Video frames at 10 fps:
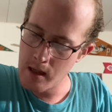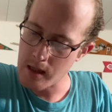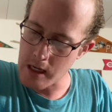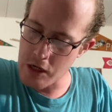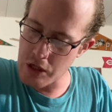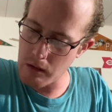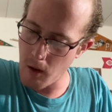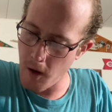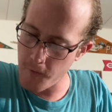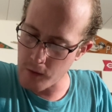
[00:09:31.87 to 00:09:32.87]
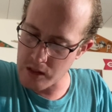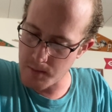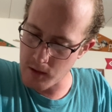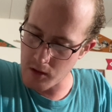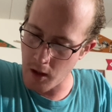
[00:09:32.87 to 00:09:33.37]
He shall offer his
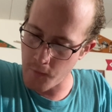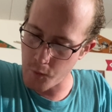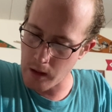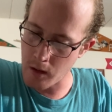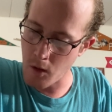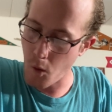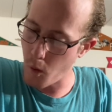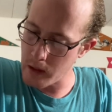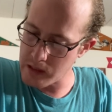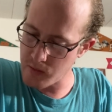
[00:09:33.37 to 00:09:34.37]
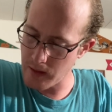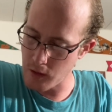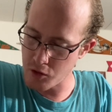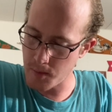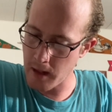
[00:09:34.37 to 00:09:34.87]
burnt offering or his
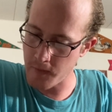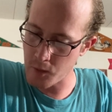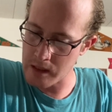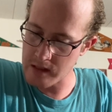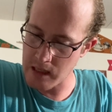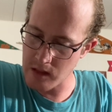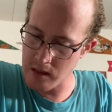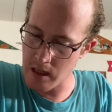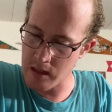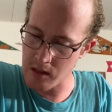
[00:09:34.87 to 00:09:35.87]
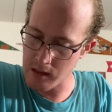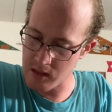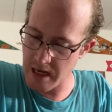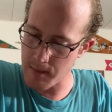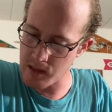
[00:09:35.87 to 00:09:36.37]
fellowship offerings as he does on the
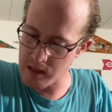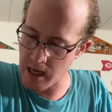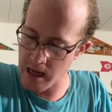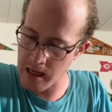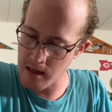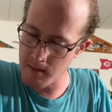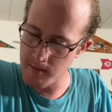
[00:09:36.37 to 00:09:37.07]
Sabbath day.